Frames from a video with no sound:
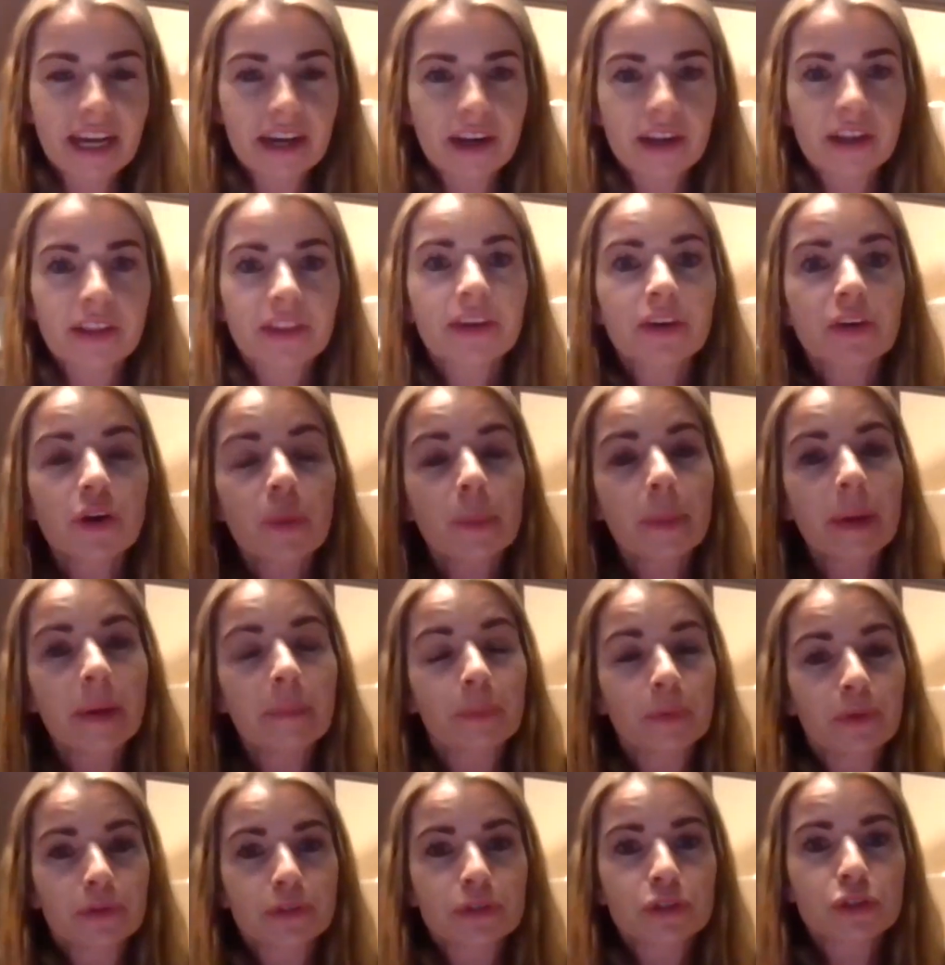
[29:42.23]
And I thought
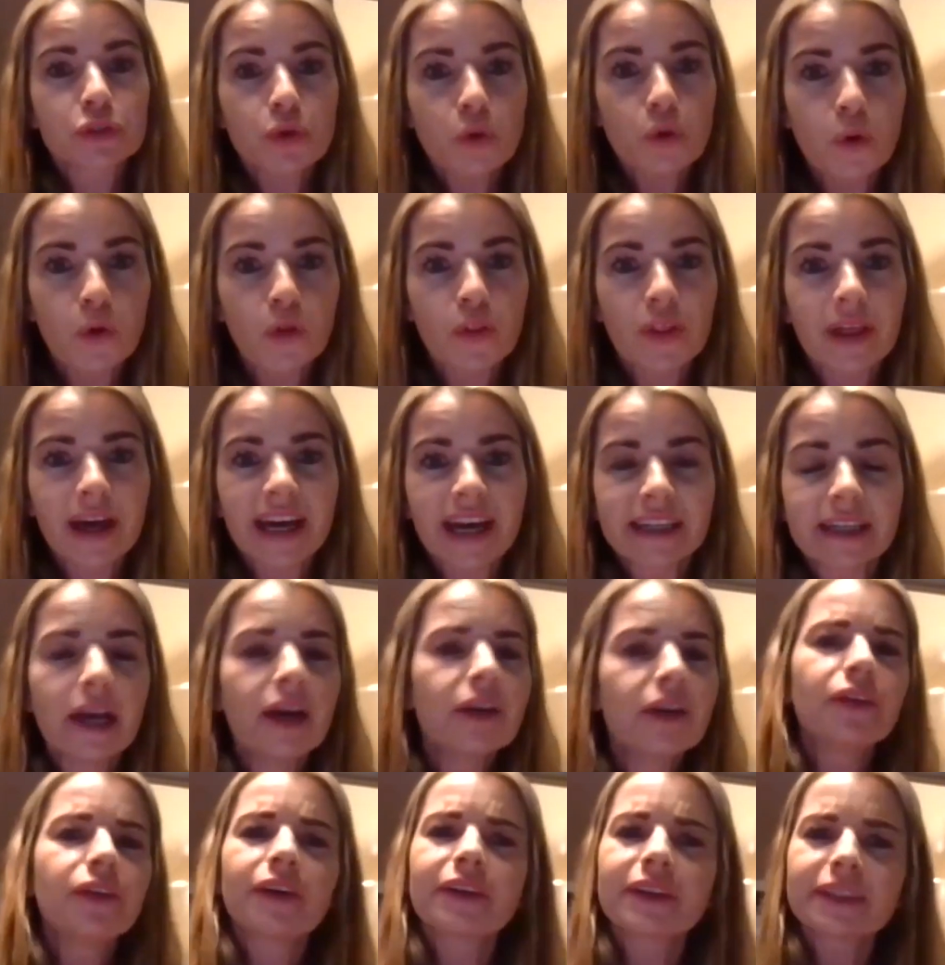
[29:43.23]
people saw that
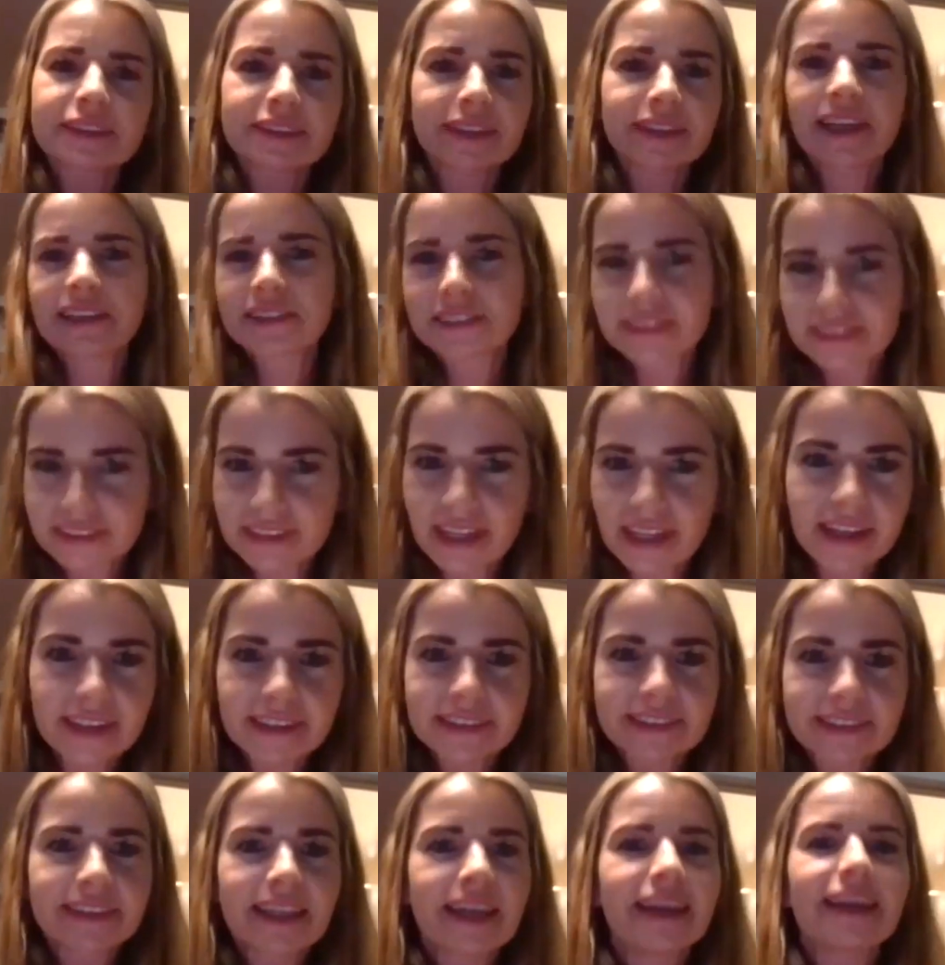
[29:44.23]
not as
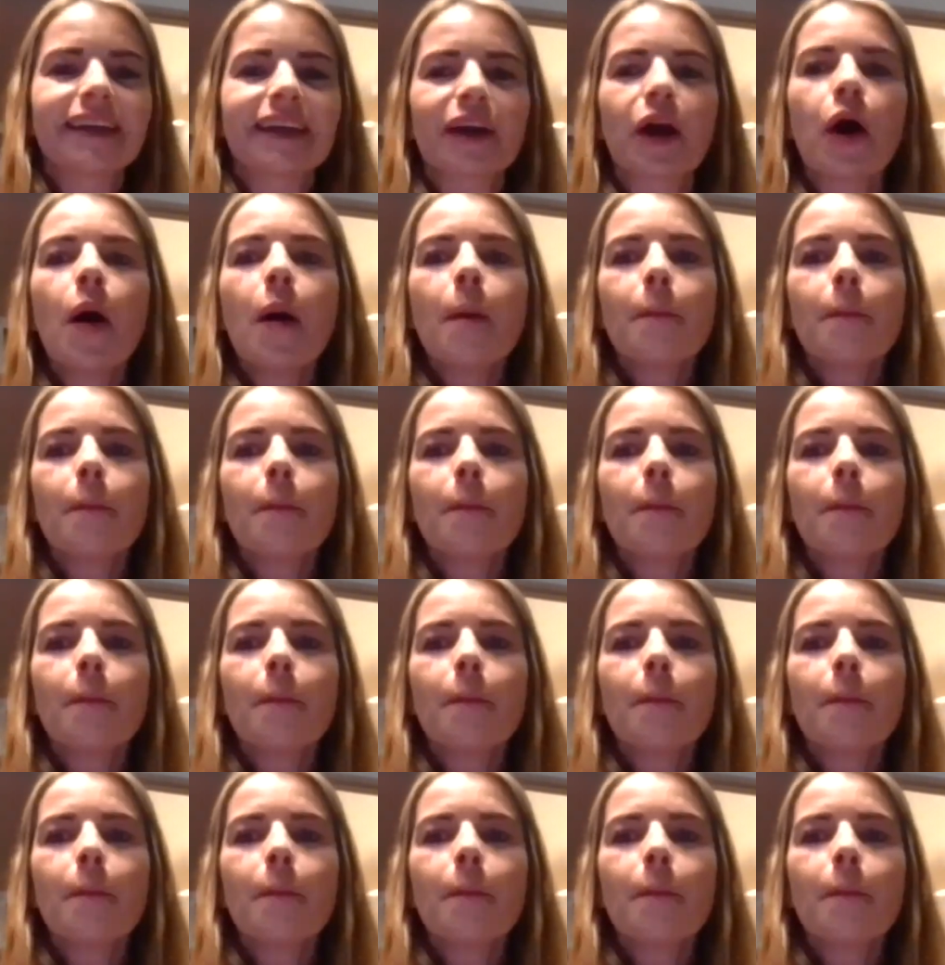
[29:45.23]
Jayde's thing,